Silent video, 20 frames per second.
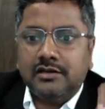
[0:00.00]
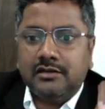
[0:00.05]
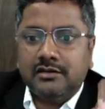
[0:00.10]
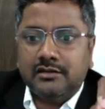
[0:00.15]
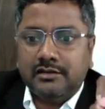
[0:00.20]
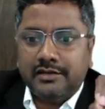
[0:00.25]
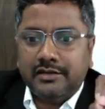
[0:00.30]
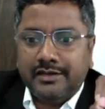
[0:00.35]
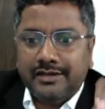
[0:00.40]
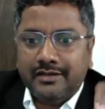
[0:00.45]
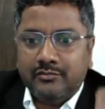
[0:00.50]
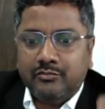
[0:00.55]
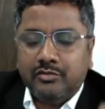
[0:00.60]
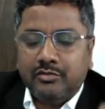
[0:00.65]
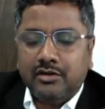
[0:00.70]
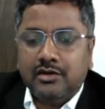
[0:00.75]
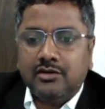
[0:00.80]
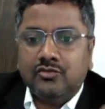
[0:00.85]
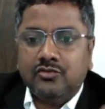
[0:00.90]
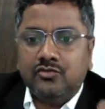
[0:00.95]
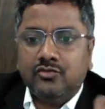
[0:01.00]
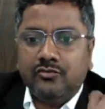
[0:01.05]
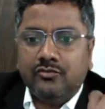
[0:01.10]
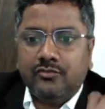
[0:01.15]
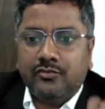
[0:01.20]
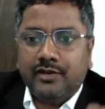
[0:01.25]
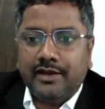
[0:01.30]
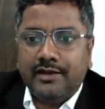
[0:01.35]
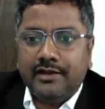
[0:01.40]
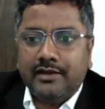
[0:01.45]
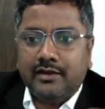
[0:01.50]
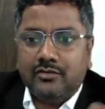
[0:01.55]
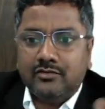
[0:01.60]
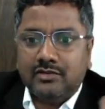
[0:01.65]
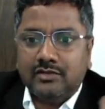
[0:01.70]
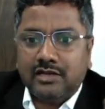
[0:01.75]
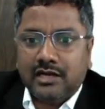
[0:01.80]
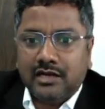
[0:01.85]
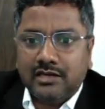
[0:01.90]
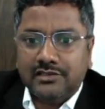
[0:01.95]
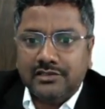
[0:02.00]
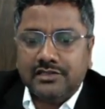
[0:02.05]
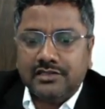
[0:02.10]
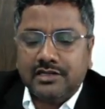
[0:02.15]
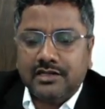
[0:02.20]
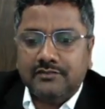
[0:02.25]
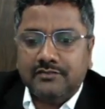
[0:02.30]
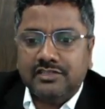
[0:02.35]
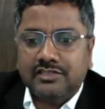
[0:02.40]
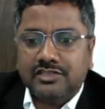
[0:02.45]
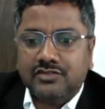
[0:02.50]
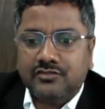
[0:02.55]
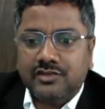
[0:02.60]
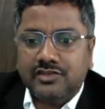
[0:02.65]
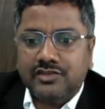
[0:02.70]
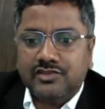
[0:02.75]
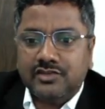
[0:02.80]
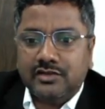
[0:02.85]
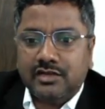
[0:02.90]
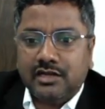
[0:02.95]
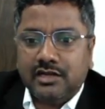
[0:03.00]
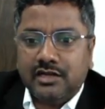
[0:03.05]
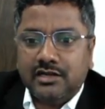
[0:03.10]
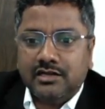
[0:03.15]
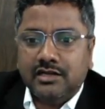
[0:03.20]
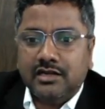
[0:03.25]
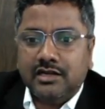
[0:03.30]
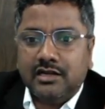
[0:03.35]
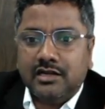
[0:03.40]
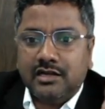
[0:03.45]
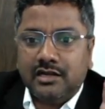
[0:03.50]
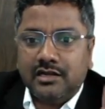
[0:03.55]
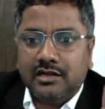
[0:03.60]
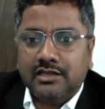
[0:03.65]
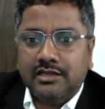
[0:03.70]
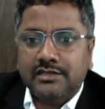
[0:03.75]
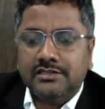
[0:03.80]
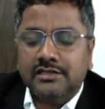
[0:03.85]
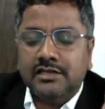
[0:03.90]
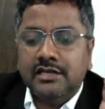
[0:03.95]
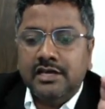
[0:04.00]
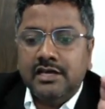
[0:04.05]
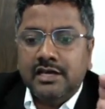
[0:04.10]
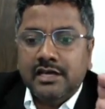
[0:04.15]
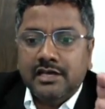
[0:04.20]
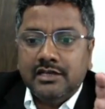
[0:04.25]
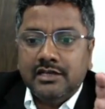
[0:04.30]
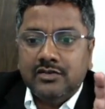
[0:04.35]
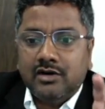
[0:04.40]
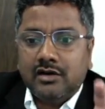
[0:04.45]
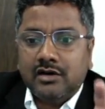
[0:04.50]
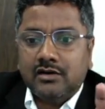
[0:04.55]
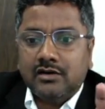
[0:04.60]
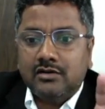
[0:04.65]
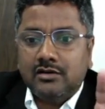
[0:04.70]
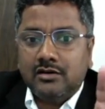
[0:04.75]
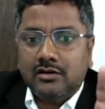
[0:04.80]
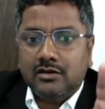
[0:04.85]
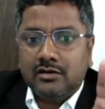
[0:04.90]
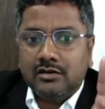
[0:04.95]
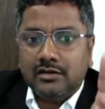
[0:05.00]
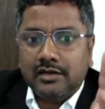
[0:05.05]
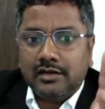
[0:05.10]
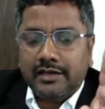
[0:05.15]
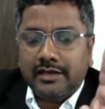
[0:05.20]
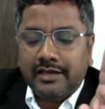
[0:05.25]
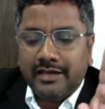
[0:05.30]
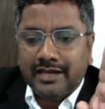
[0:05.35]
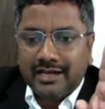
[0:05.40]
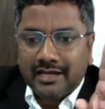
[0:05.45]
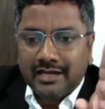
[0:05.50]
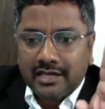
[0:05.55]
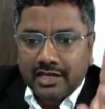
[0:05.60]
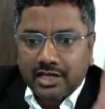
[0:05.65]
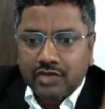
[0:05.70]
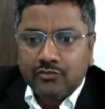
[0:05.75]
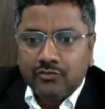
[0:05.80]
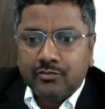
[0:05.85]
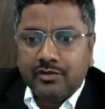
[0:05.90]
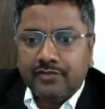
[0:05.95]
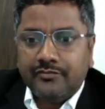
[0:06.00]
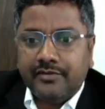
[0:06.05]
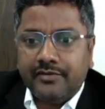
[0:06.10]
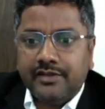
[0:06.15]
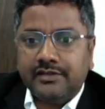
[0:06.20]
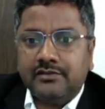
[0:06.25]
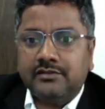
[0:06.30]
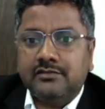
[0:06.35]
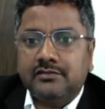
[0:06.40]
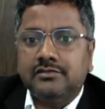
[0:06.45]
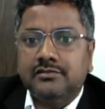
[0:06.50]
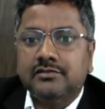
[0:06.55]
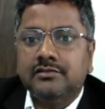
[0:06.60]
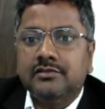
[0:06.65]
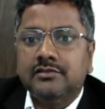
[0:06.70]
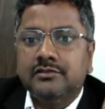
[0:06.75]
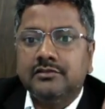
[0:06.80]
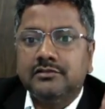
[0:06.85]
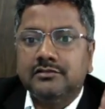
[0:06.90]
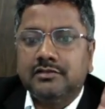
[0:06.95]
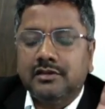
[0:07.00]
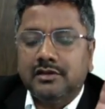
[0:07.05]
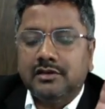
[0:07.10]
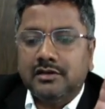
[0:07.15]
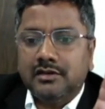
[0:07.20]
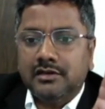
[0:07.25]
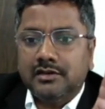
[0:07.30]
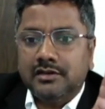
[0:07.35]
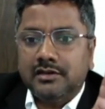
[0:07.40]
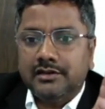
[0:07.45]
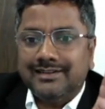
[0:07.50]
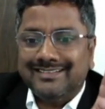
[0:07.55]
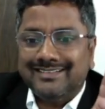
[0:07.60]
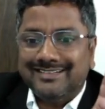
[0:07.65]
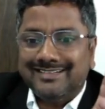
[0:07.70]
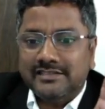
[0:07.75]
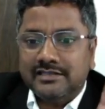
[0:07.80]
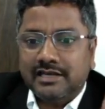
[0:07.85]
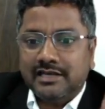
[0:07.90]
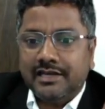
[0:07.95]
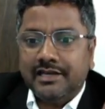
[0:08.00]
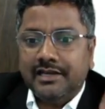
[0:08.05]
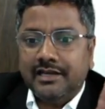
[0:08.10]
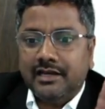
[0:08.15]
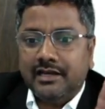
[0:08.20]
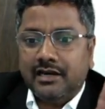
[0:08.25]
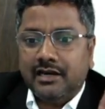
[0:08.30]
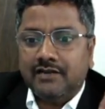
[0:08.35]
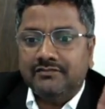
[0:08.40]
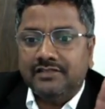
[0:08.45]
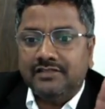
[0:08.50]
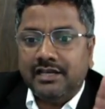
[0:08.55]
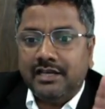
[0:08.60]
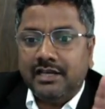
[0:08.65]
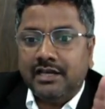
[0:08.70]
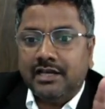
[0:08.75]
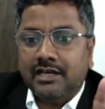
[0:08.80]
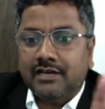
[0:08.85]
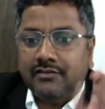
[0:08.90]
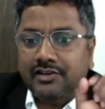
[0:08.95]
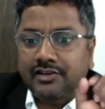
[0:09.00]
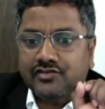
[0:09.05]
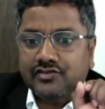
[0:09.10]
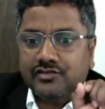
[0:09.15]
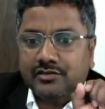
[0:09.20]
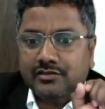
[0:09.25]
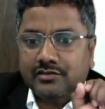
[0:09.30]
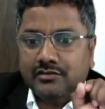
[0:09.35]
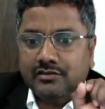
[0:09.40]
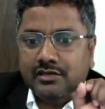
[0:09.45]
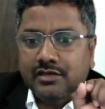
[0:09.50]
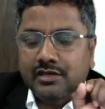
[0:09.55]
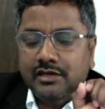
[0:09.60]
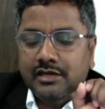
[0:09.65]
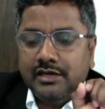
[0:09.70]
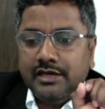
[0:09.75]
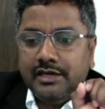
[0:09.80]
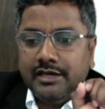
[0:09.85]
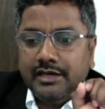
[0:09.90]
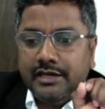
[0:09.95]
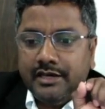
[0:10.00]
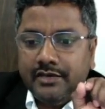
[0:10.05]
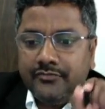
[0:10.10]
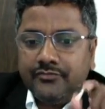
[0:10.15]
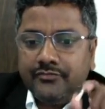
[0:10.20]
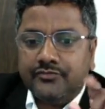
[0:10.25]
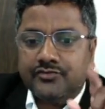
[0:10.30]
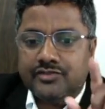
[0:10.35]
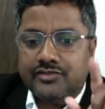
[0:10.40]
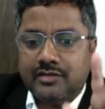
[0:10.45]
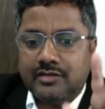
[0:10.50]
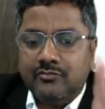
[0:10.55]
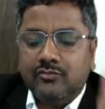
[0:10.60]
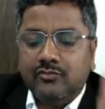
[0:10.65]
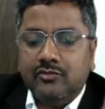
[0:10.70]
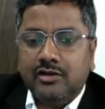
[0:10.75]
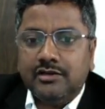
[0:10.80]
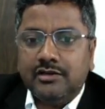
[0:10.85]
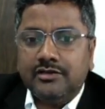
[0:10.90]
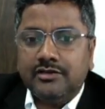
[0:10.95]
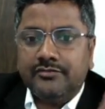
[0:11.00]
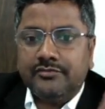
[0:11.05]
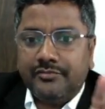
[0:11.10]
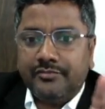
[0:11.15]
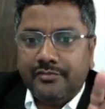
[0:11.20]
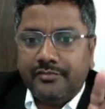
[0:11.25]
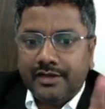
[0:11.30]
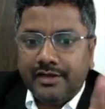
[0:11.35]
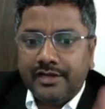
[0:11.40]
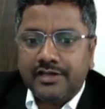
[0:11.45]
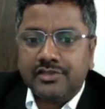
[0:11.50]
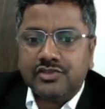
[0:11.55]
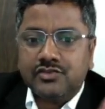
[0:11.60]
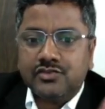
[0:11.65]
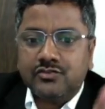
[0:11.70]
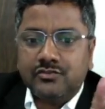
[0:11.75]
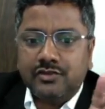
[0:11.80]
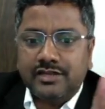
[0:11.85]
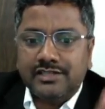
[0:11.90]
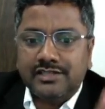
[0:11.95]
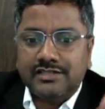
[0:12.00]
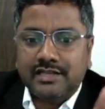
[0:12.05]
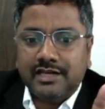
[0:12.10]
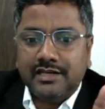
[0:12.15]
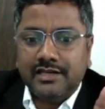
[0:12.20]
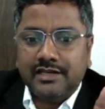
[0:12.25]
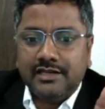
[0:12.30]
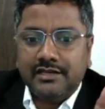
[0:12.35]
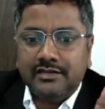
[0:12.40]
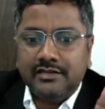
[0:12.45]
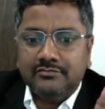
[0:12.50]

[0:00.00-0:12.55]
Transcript: able to find out the answer of this question until or unless you are not equipped with the designing of the equation. If someone fails to design